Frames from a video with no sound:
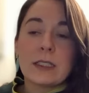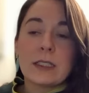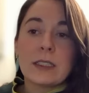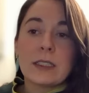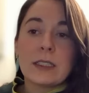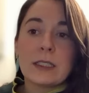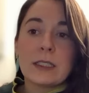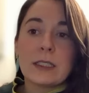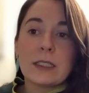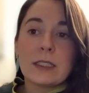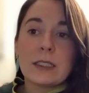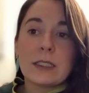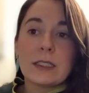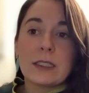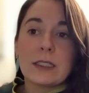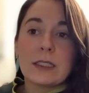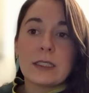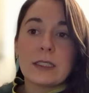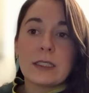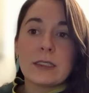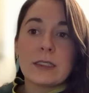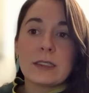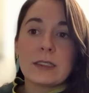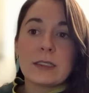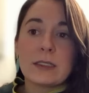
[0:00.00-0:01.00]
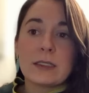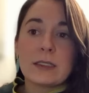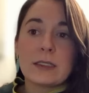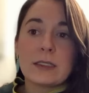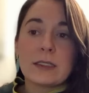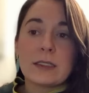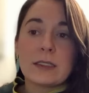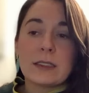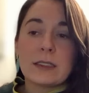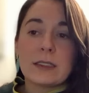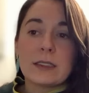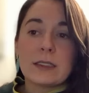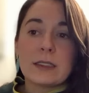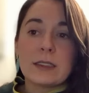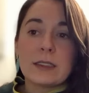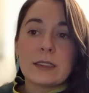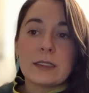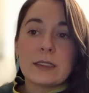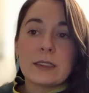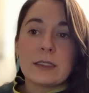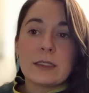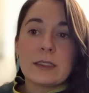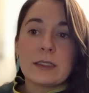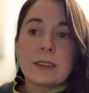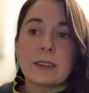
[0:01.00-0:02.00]

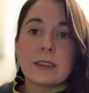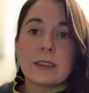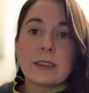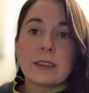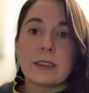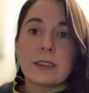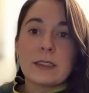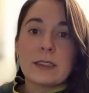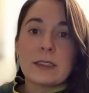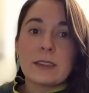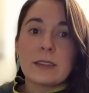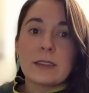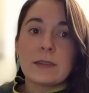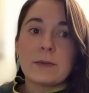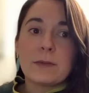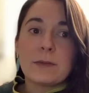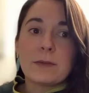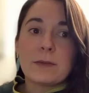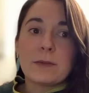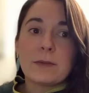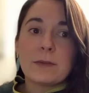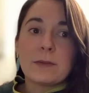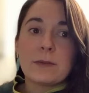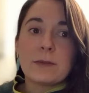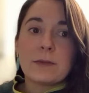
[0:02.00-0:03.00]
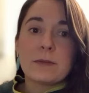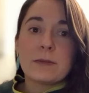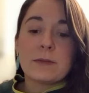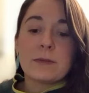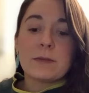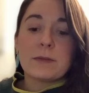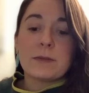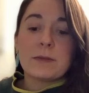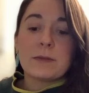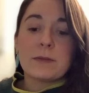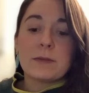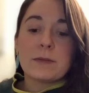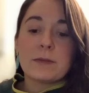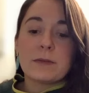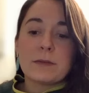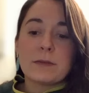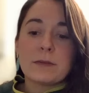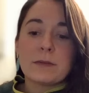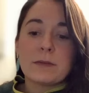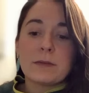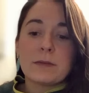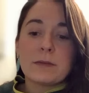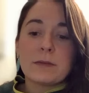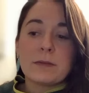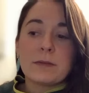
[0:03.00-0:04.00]

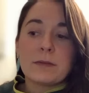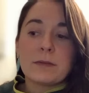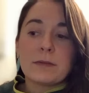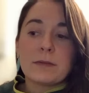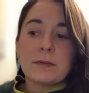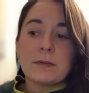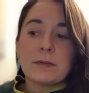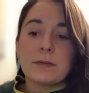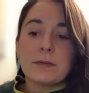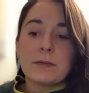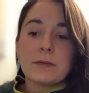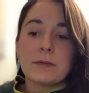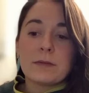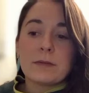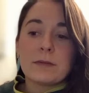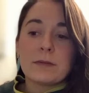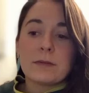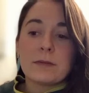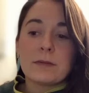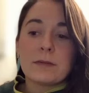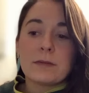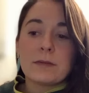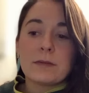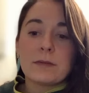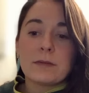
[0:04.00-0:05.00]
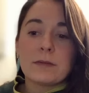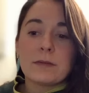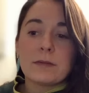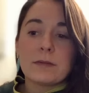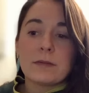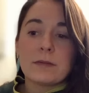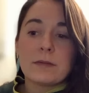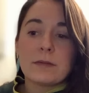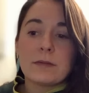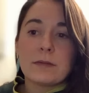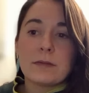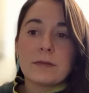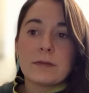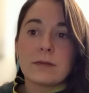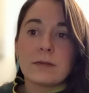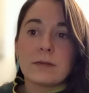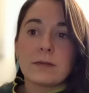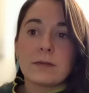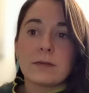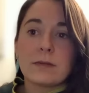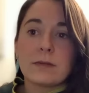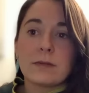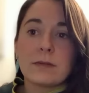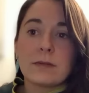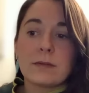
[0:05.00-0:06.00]

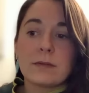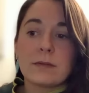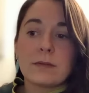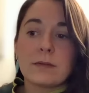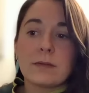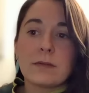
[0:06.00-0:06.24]
The person shown says nothing.